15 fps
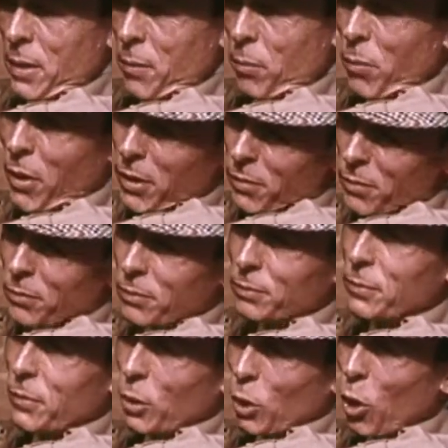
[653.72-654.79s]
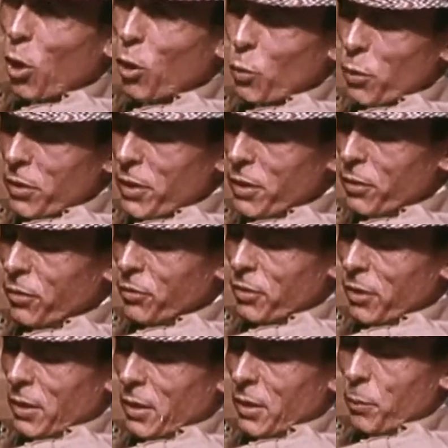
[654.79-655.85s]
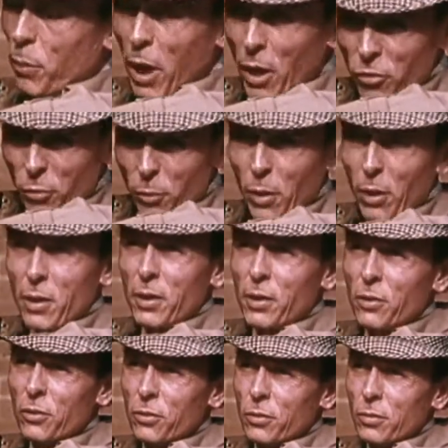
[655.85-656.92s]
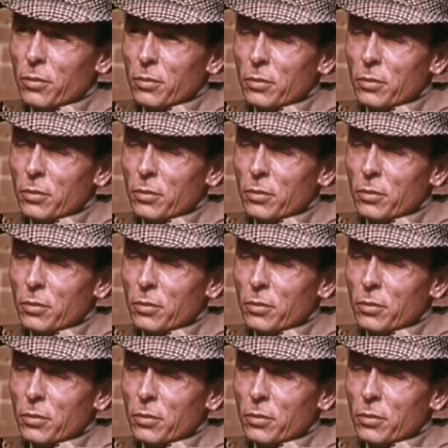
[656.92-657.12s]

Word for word: But along with these possibilities